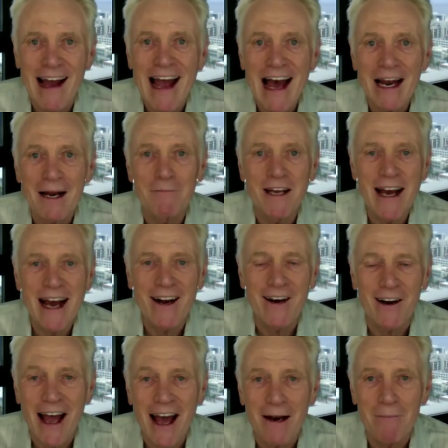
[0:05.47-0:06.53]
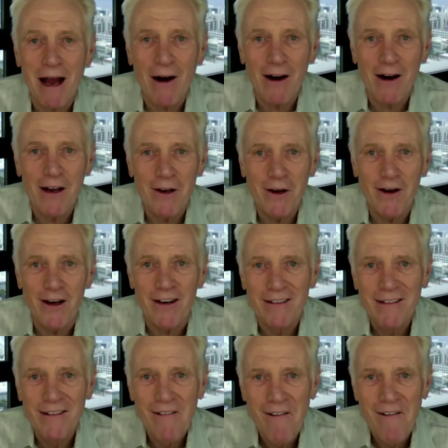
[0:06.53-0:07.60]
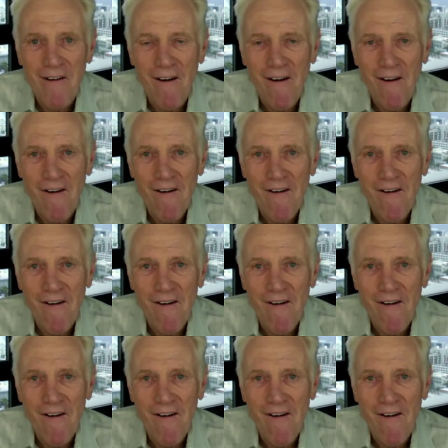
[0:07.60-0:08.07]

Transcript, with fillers: by Adam Taggart. Adam, how are you doing? I'm